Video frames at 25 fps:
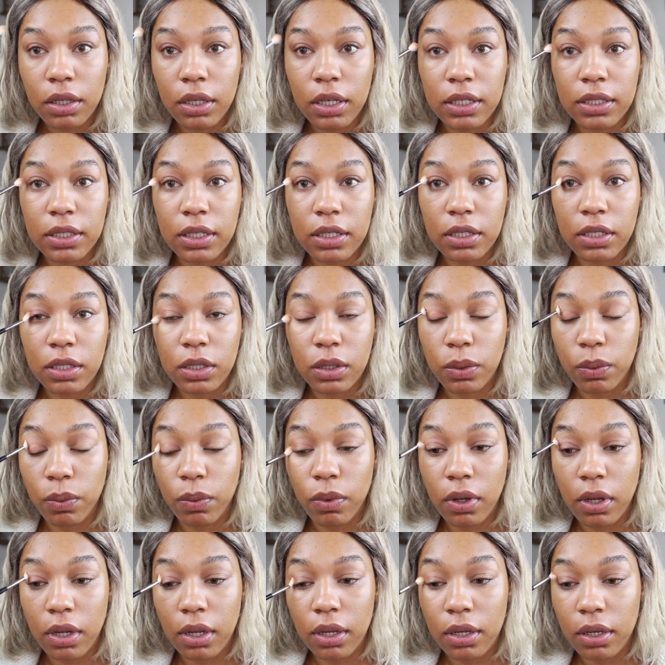because I just
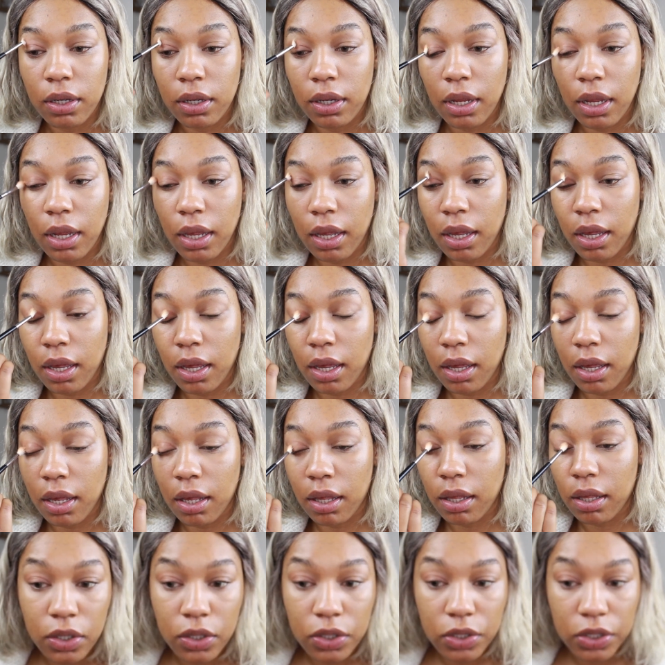want
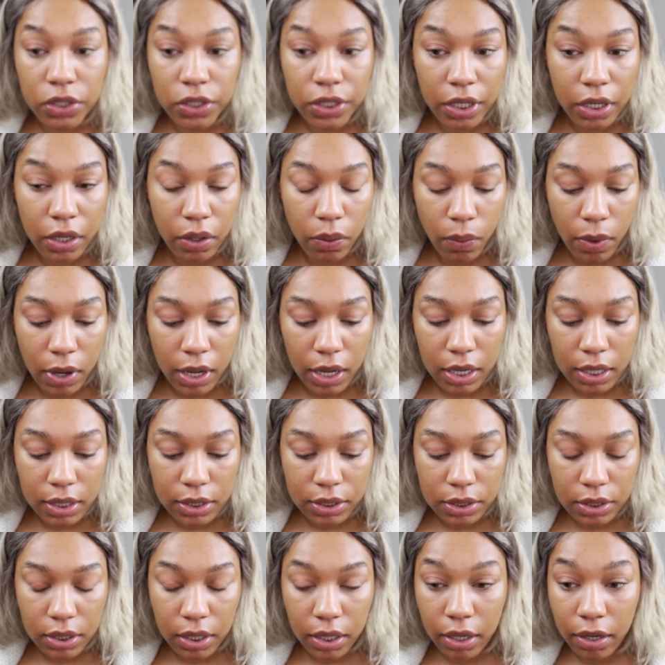a sheer
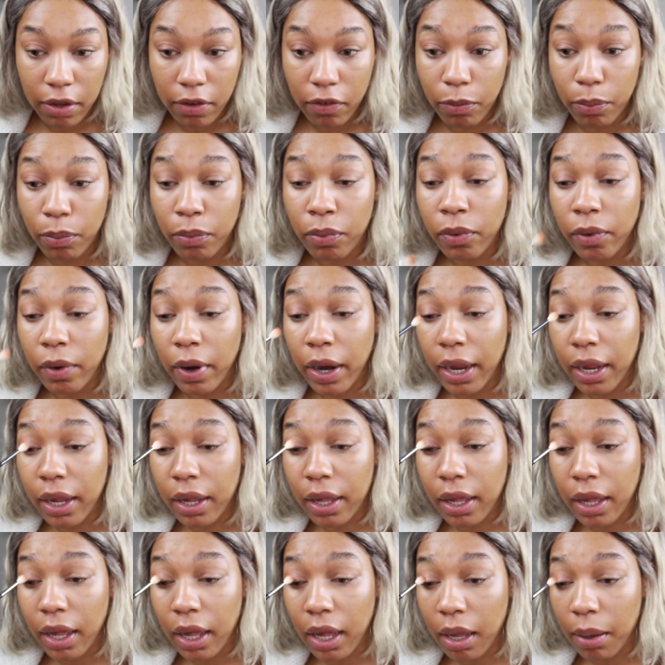wash of
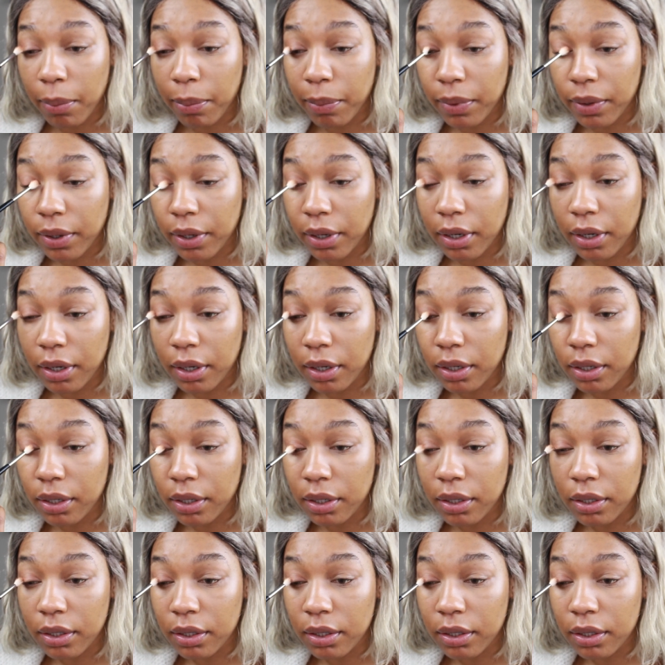bright copper.